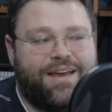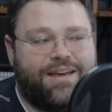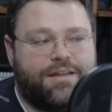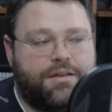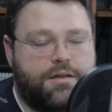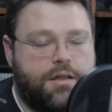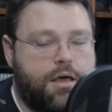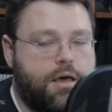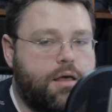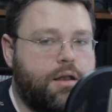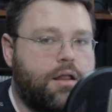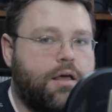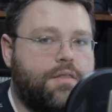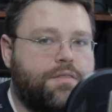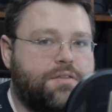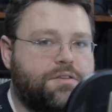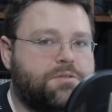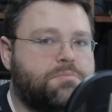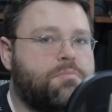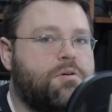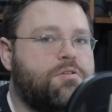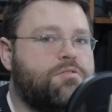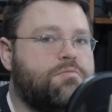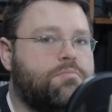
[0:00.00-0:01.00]
Not on this
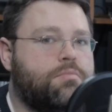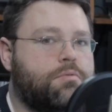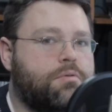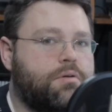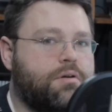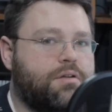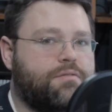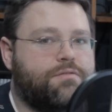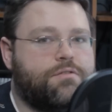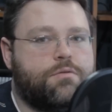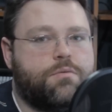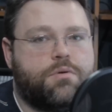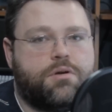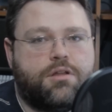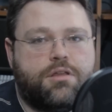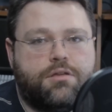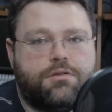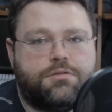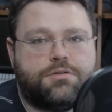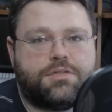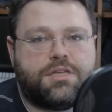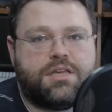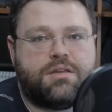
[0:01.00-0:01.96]
motherboard. If you want to use